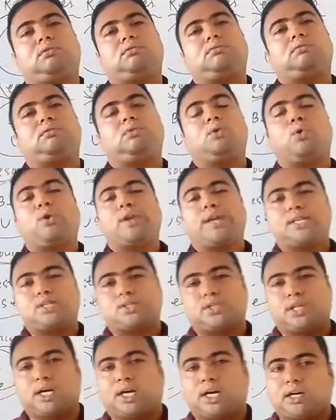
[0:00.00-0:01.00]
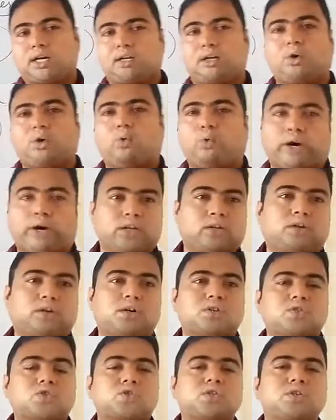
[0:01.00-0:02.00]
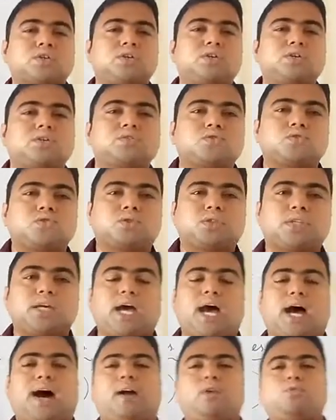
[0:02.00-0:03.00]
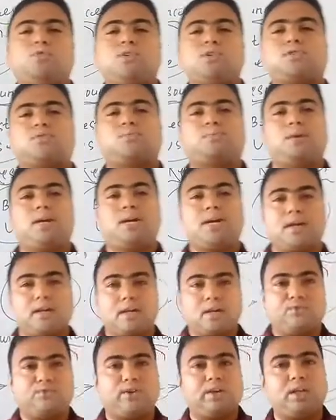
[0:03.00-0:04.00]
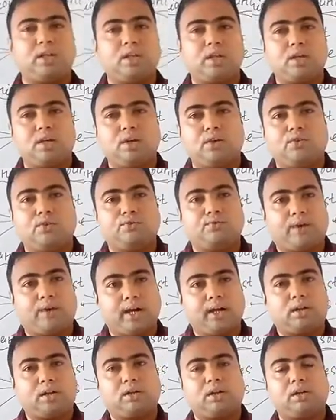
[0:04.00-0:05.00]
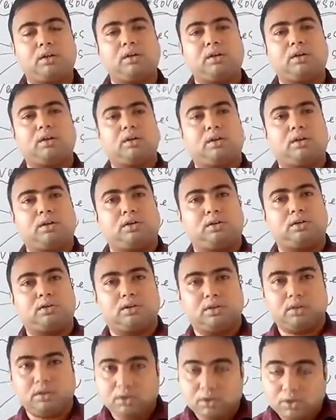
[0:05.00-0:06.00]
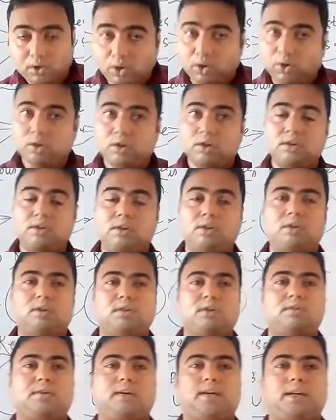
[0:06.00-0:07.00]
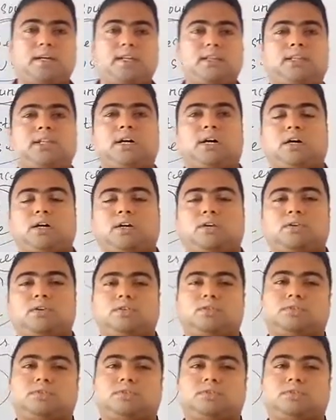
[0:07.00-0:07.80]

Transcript: known as the workers. So they always play a very vital role in the